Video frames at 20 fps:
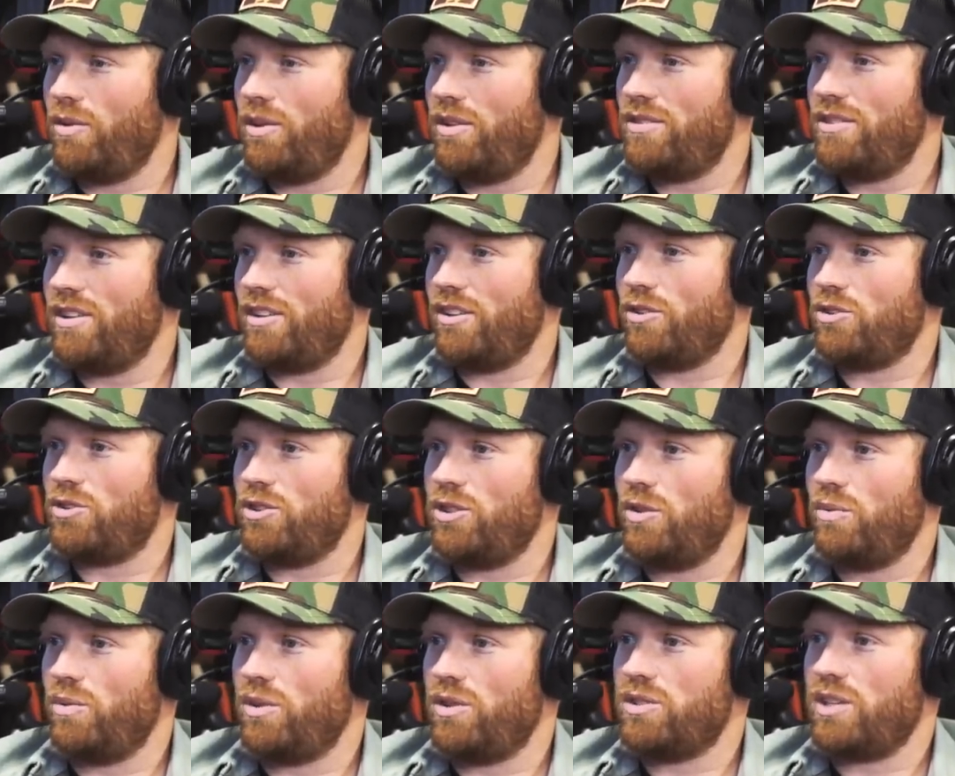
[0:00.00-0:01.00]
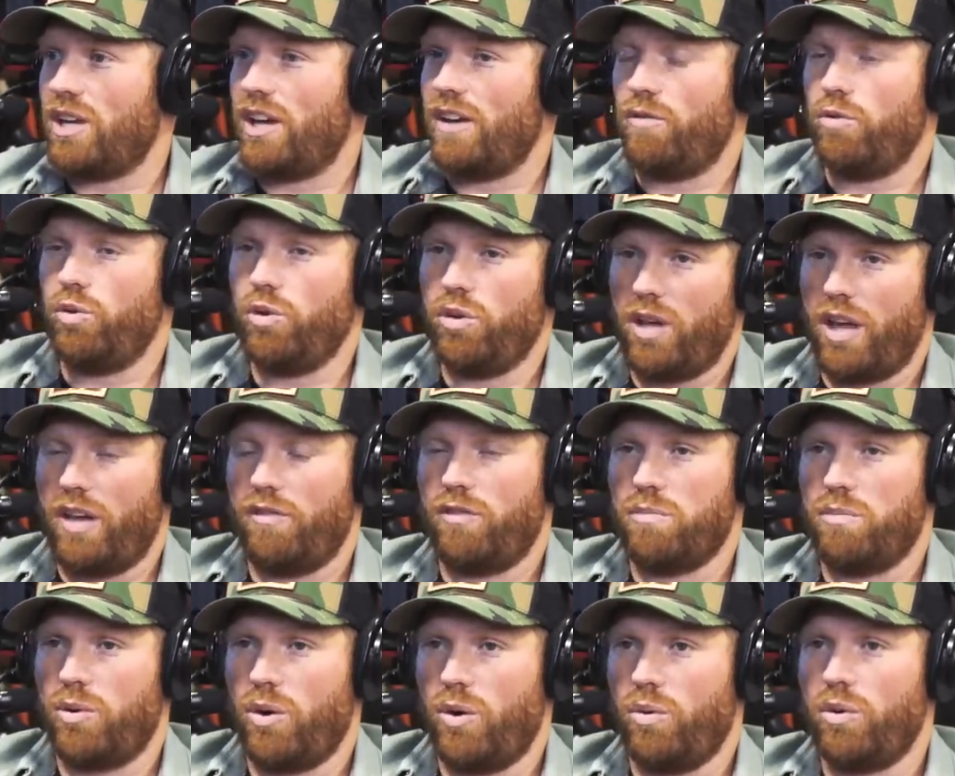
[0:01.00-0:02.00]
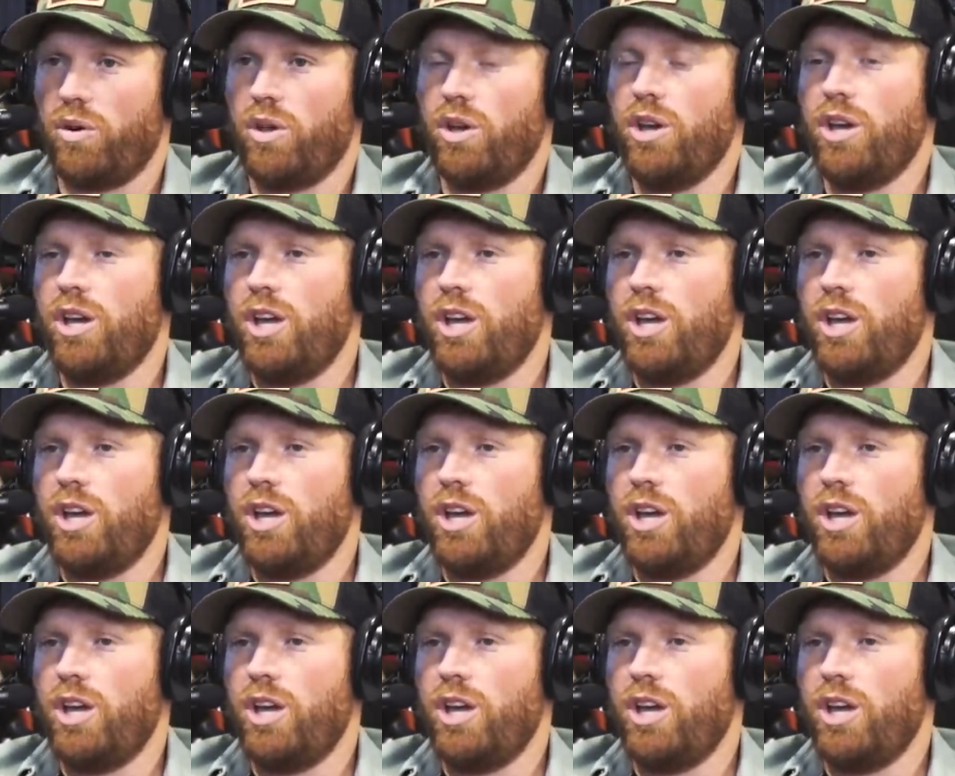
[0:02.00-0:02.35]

ones, and you'll see the ones that have really heavy bone